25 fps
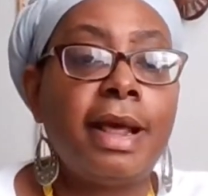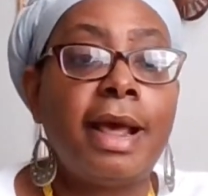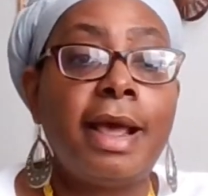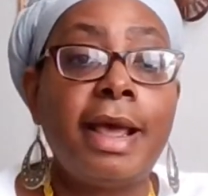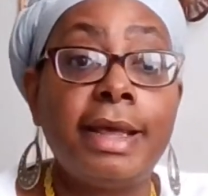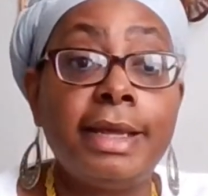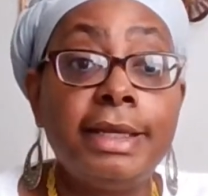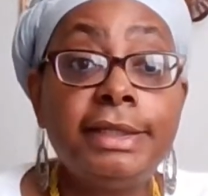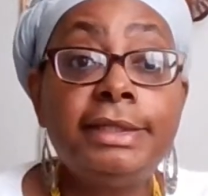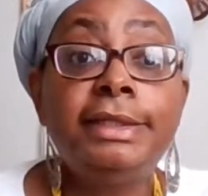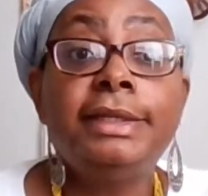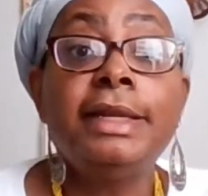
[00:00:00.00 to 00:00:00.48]

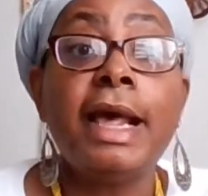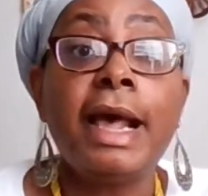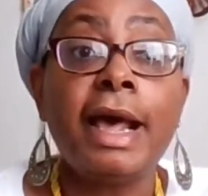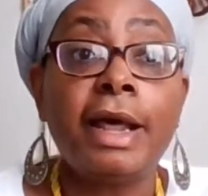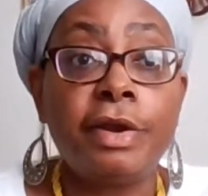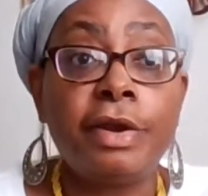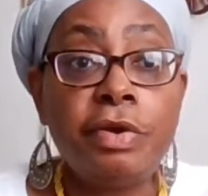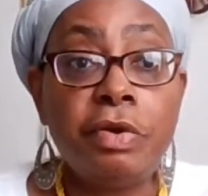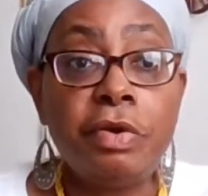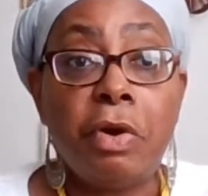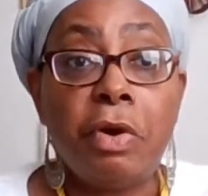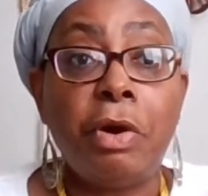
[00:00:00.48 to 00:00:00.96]
it's
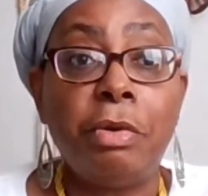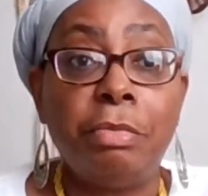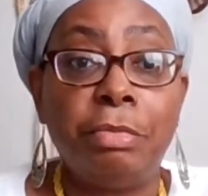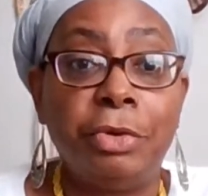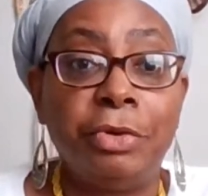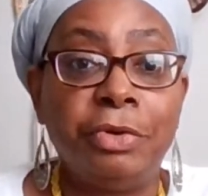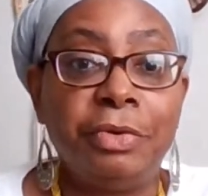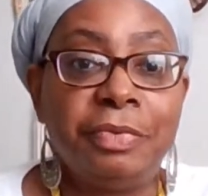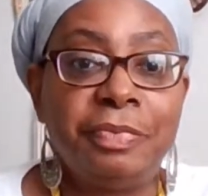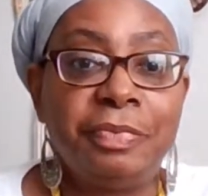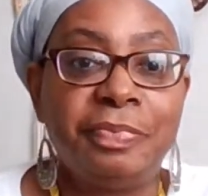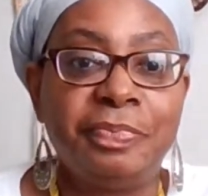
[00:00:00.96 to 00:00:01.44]
not
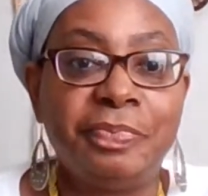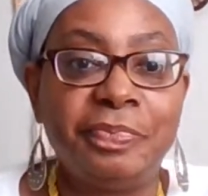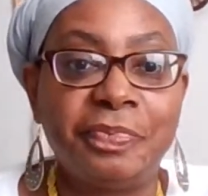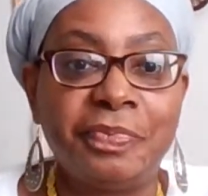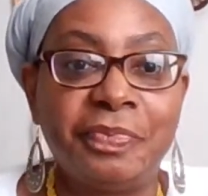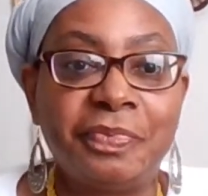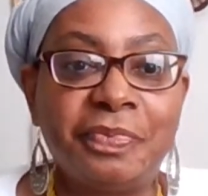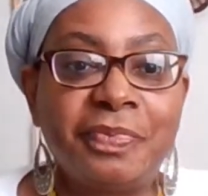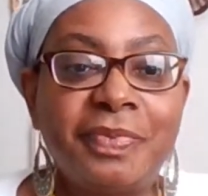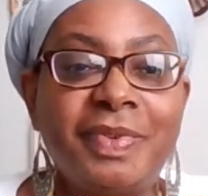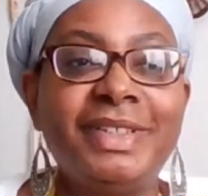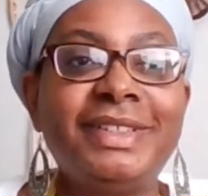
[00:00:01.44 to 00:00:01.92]
normal
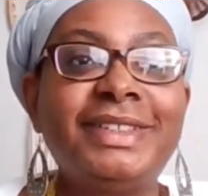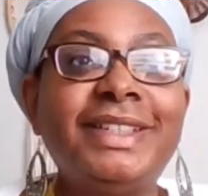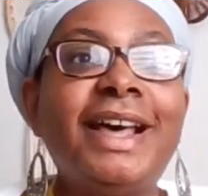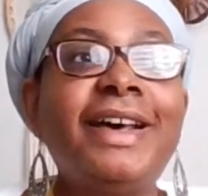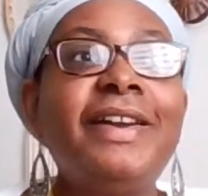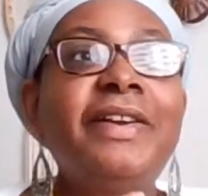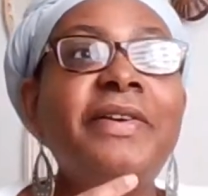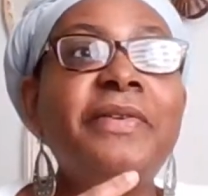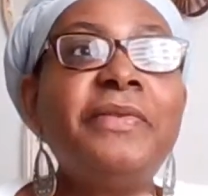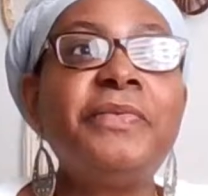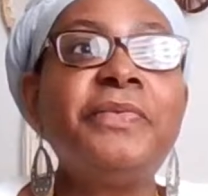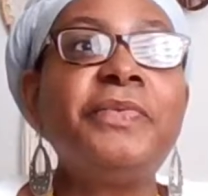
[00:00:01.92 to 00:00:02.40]
because I
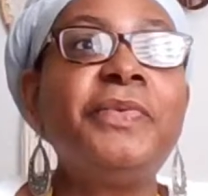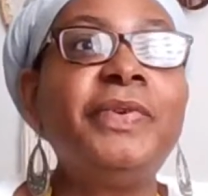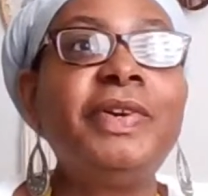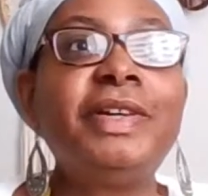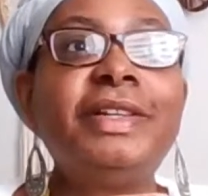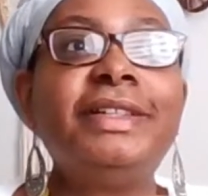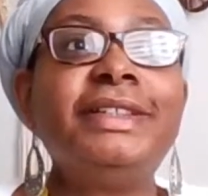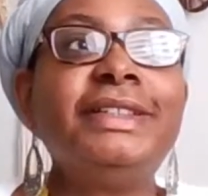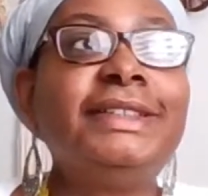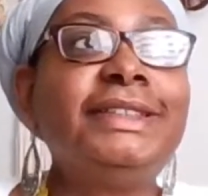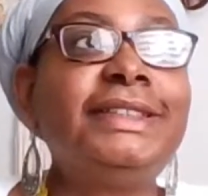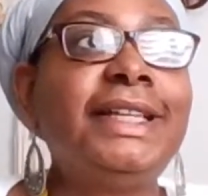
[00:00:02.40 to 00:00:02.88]
don't
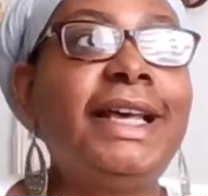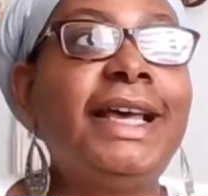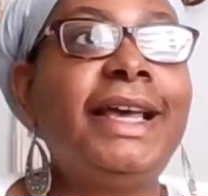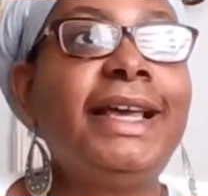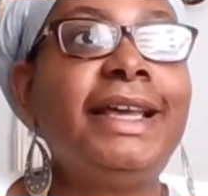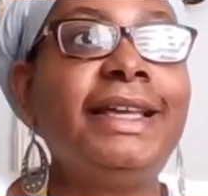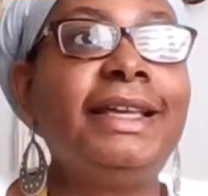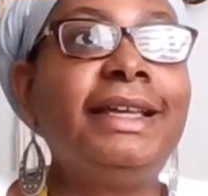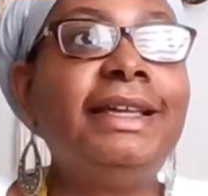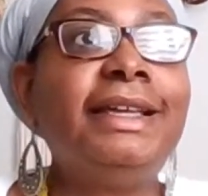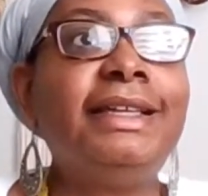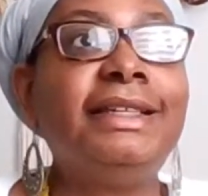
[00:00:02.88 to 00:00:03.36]
want to
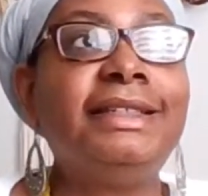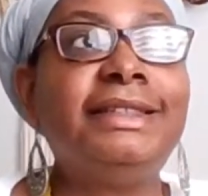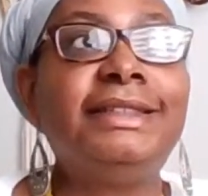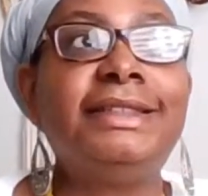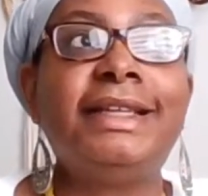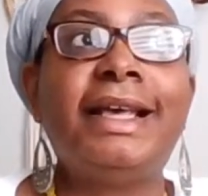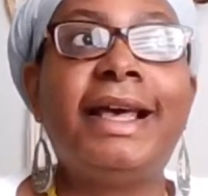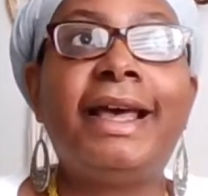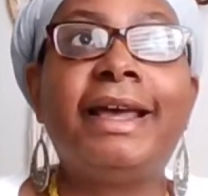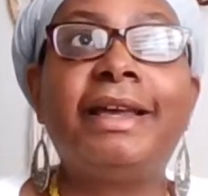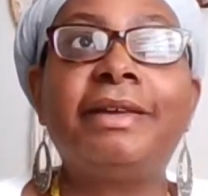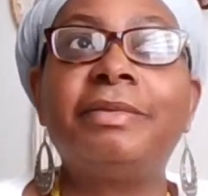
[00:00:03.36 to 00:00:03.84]
say
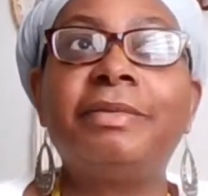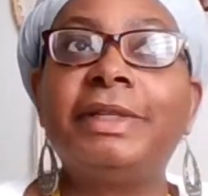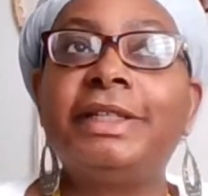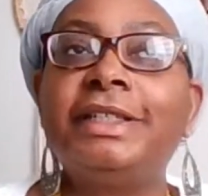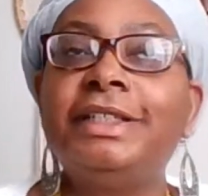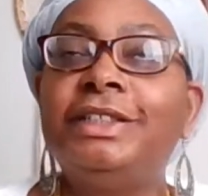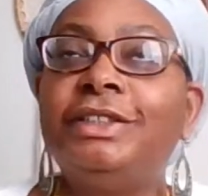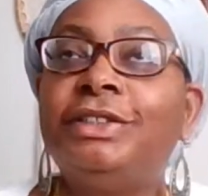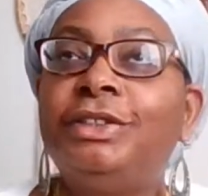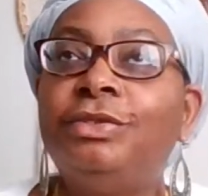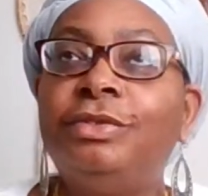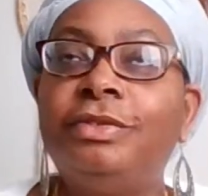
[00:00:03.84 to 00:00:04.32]
exact
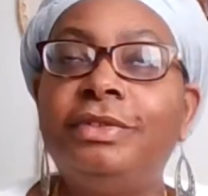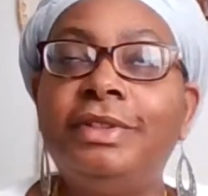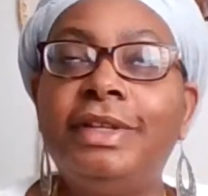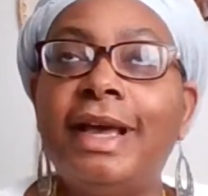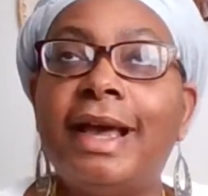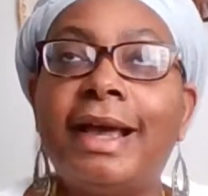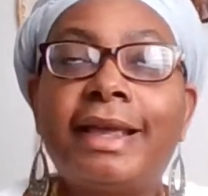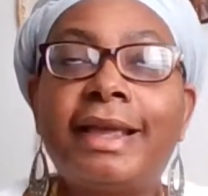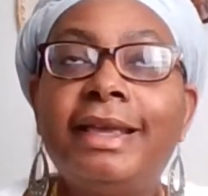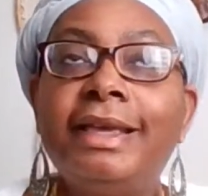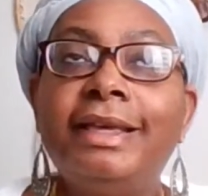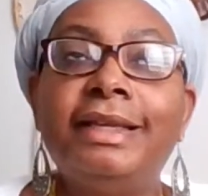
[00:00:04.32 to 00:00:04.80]
because
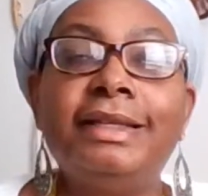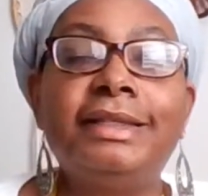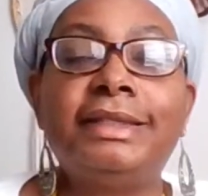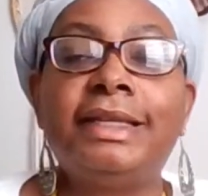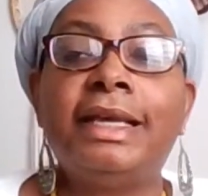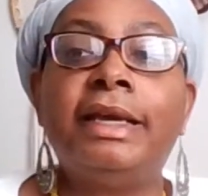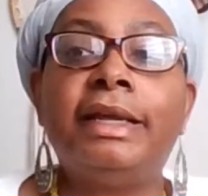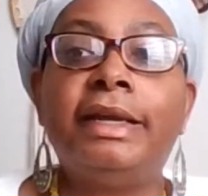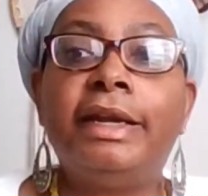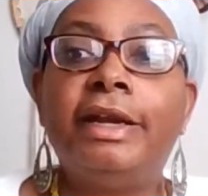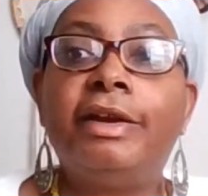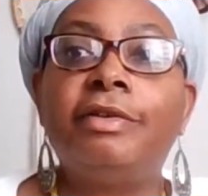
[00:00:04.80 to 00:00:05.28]
I can't
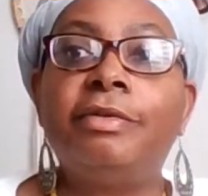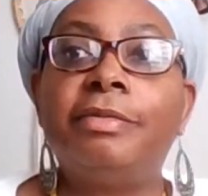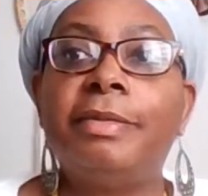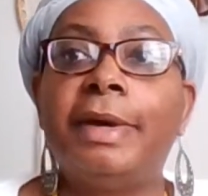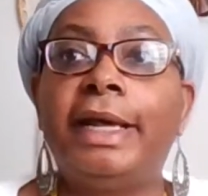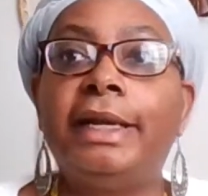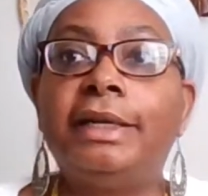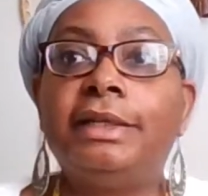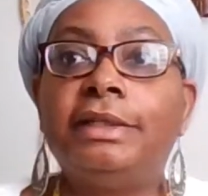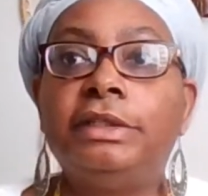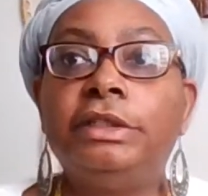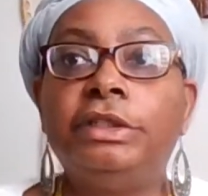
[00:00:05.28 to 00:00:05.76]
say in
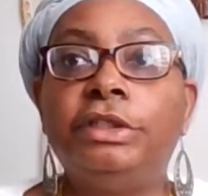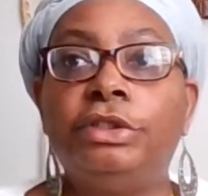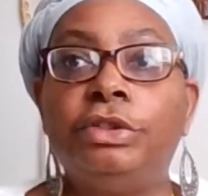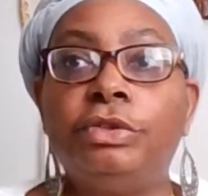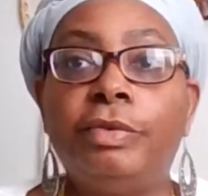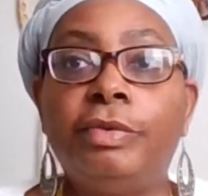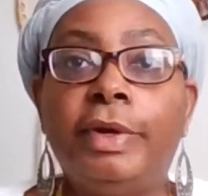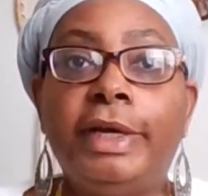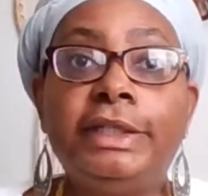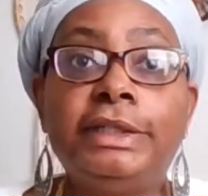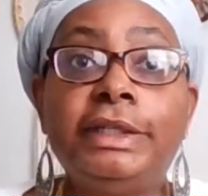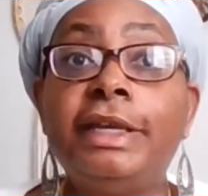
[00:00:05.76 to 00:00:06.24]
everybody's
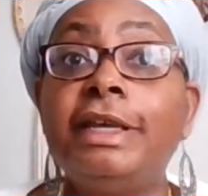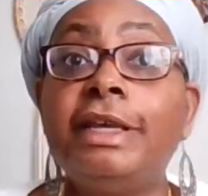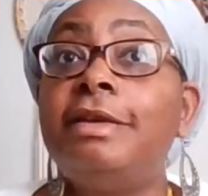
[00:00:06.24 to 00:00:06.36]
situation.